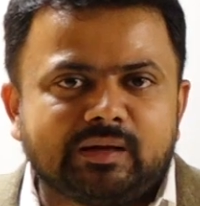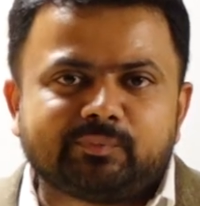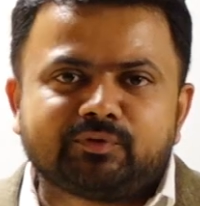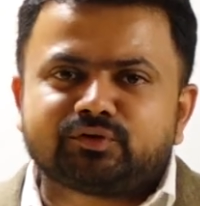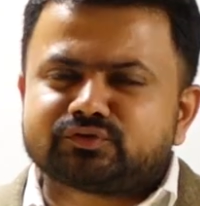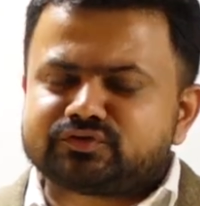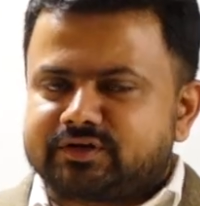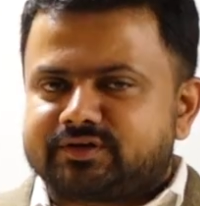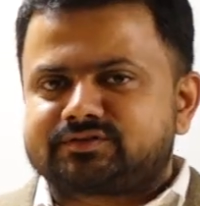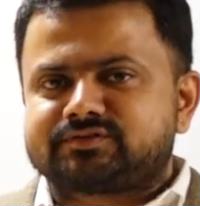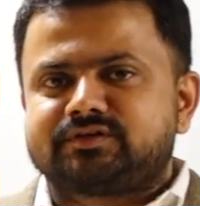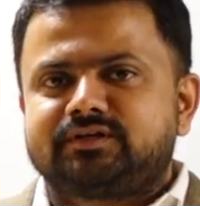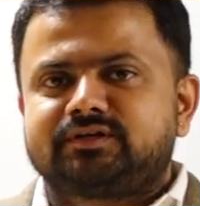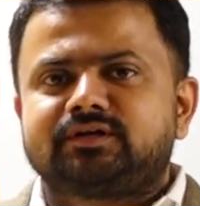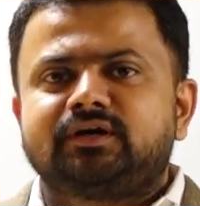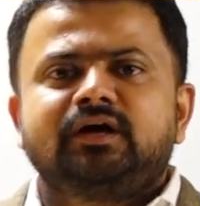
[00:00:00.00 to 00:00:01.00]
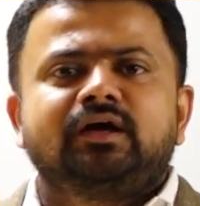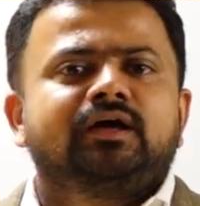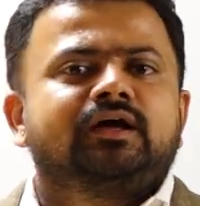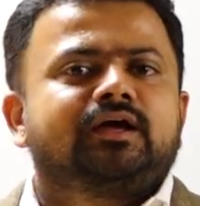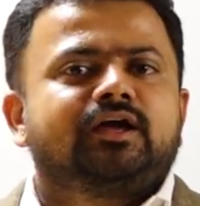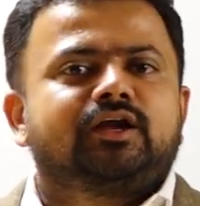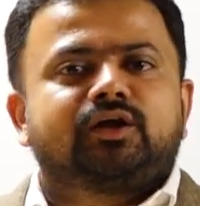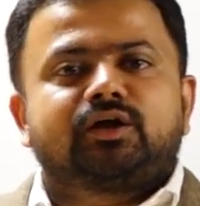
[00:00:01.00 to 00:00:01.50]
able to succeed
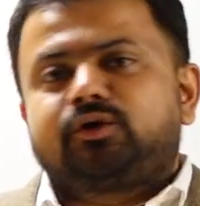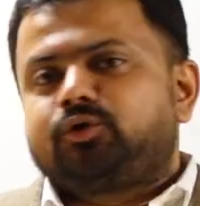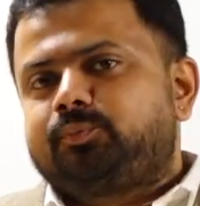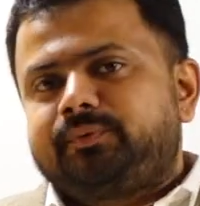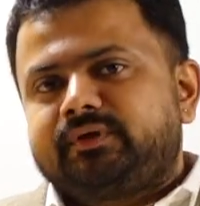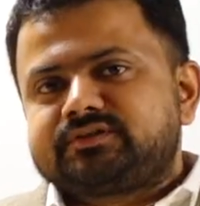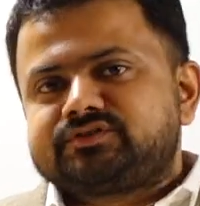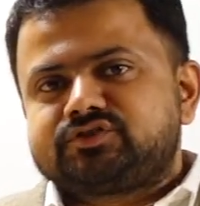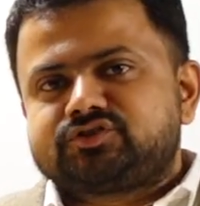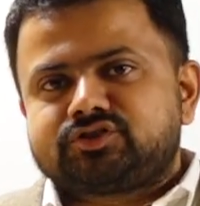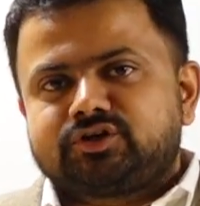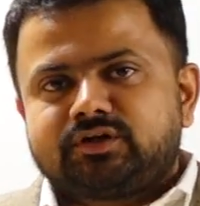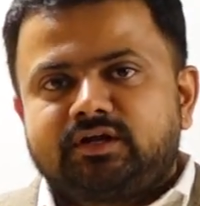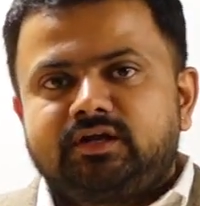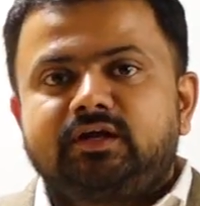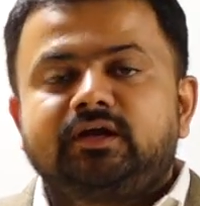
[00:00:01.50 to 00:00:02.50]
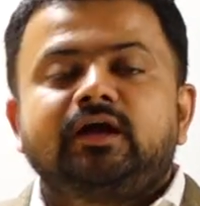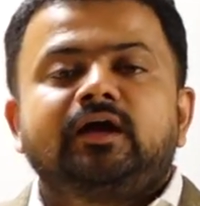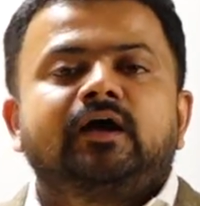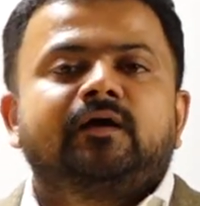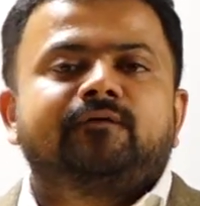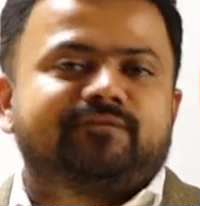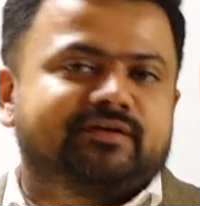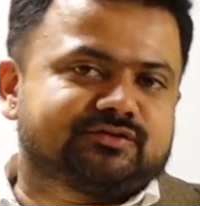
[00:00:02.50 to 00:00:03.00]
in your UPSC journey
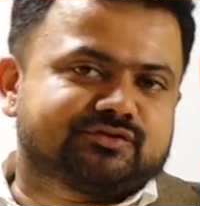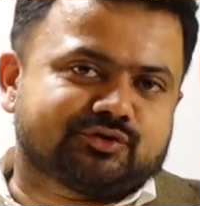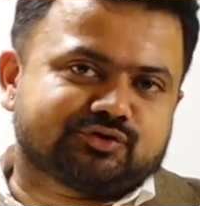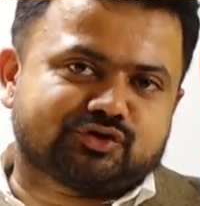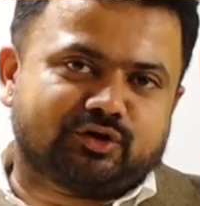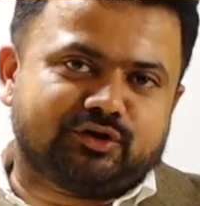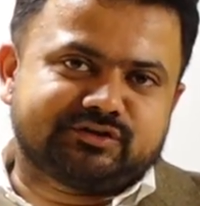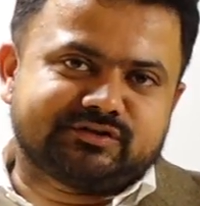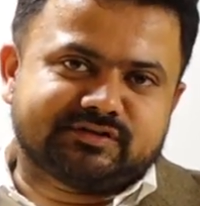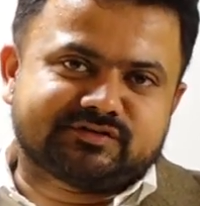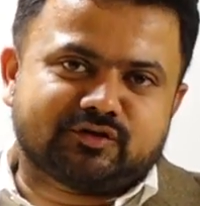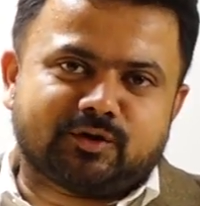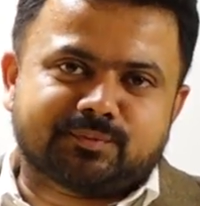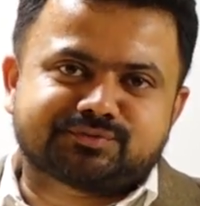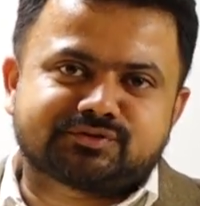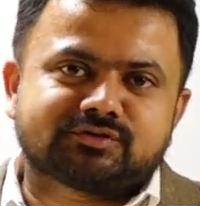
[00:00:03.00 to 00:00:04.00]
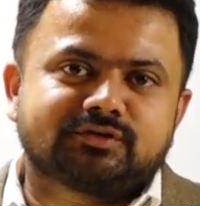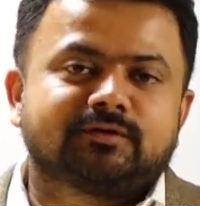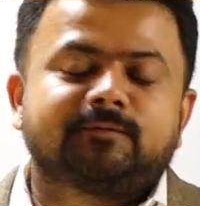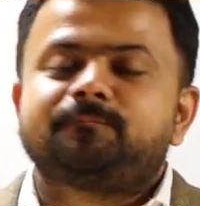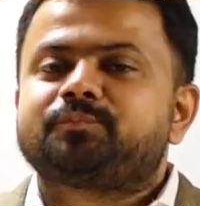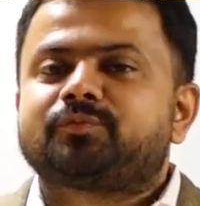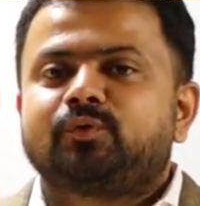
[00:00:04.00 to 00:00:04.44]
with sociology as an optional.